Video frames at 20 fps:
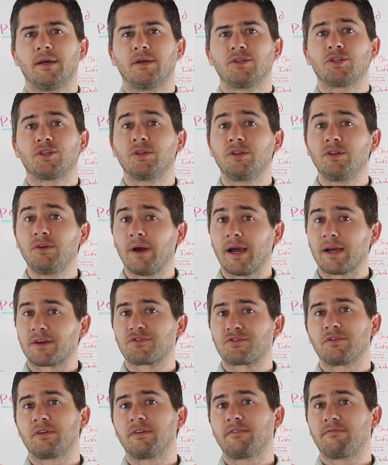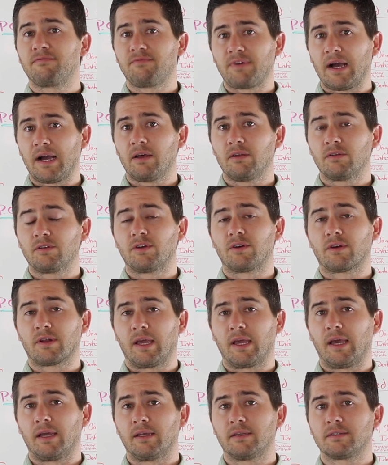should you actually file your
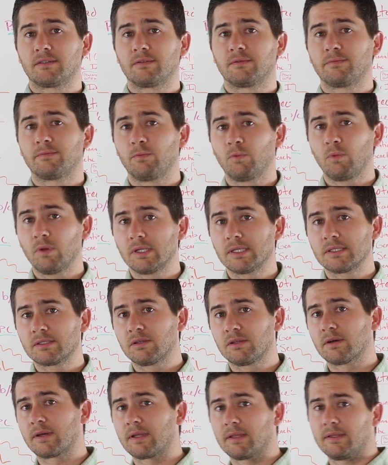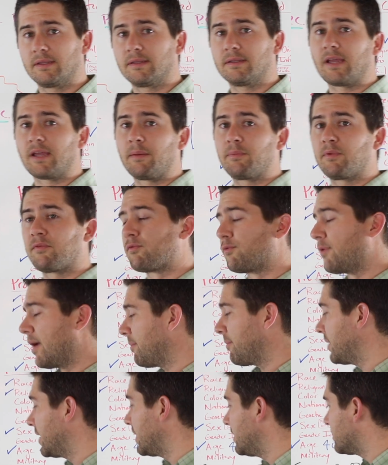case? Well, let's look at the type of
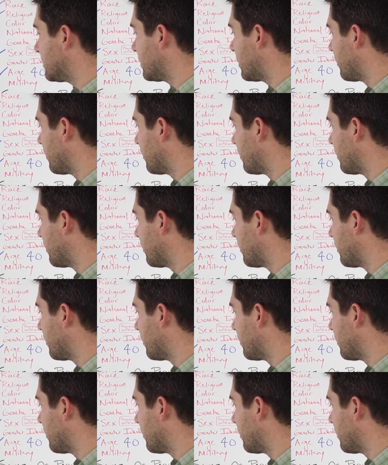remedies that